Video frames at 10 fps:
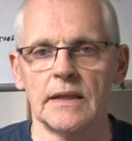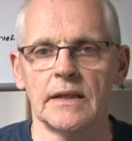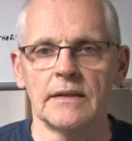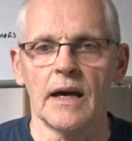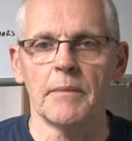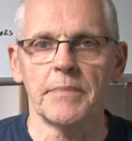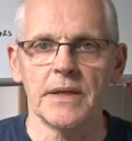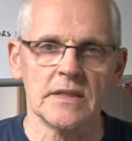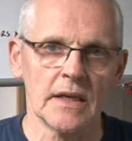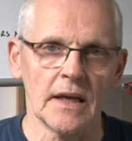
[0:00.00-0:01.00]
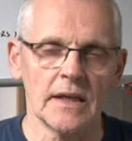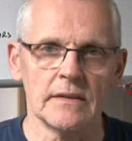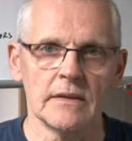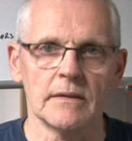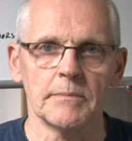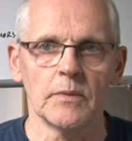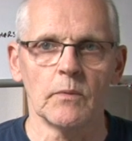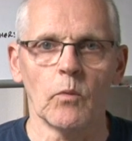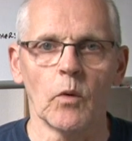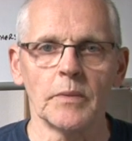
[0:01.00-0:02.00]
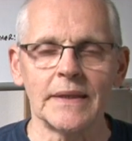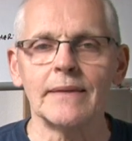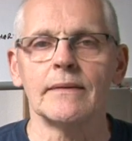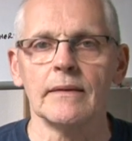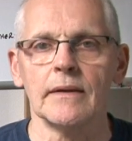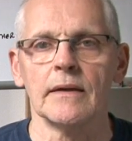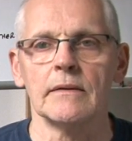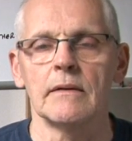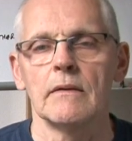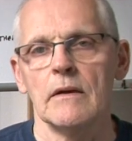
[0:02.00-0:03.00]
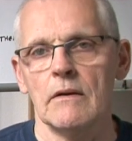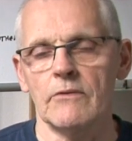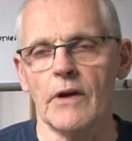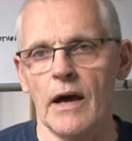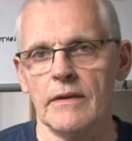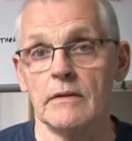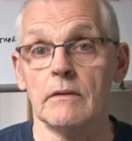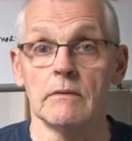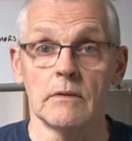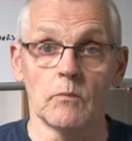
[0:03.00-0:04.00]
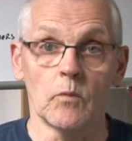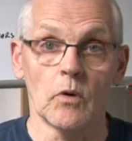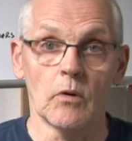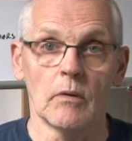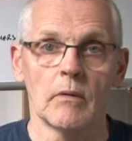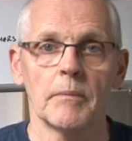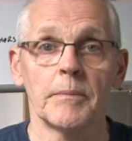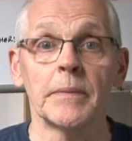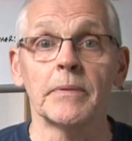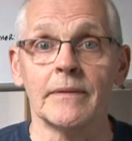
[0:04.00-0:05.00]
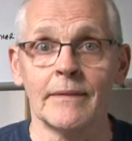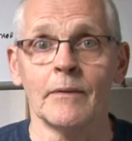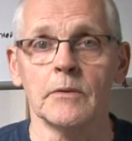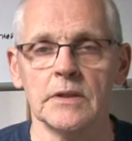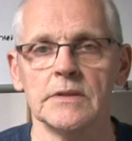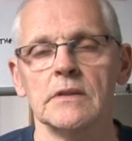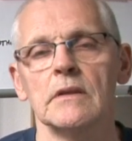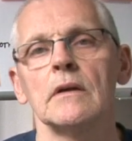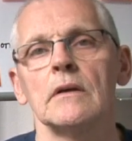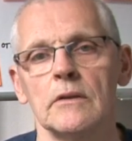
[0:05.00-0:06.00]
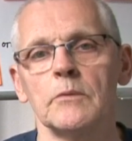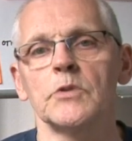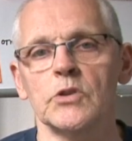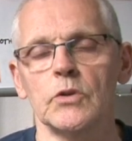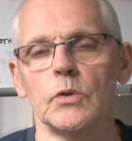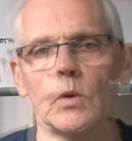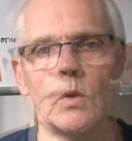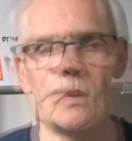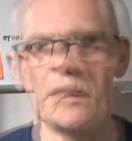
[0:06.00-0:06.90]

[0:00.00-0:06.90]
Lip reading: in that basic idea about what we need to learn, rather than what people are telling us that we should know.